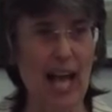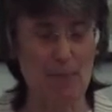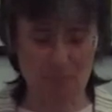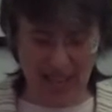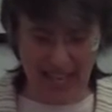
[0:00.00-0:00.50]

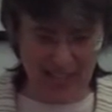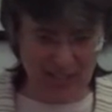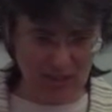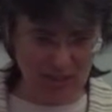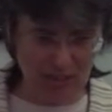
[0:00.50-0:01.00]
and
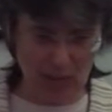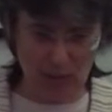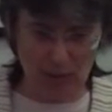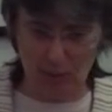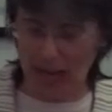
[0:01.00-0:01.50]
editors
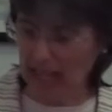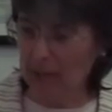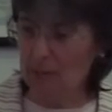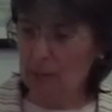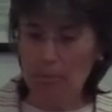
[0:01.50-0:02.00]
here as well.
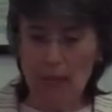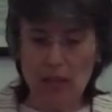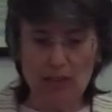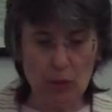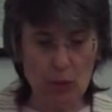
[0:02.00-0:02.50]

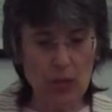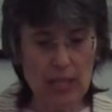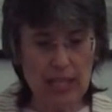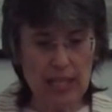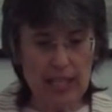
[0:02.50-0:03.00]

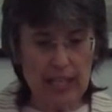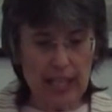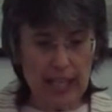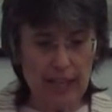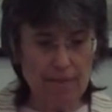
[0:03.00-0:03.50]
So,
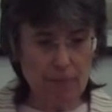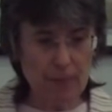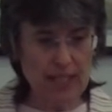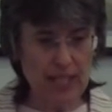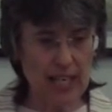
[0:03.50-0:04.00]
if
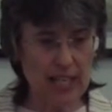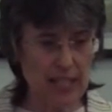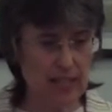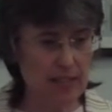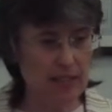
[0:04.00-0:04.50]
we
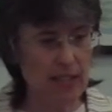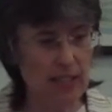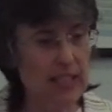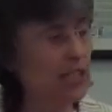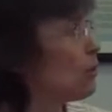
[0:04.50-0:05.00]
take
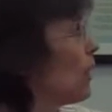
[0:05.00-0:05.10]
the key